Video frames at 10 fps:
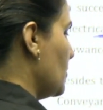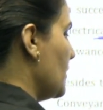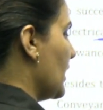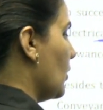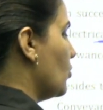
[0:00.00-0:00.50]
be
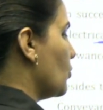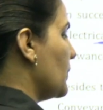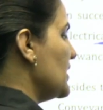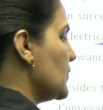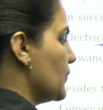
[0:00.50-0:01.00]
around
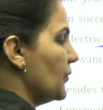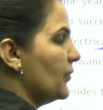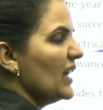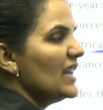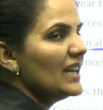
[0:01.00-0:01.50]

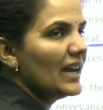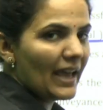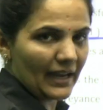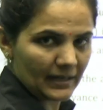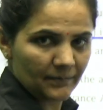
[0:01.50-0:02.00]
₹15
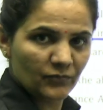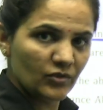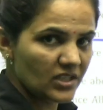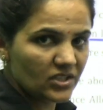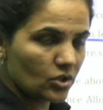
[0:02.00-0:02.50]
lakh, which
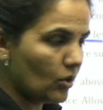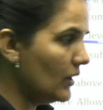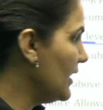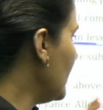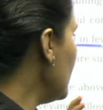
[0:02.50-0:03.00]
is surely
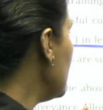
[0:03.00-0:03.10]
a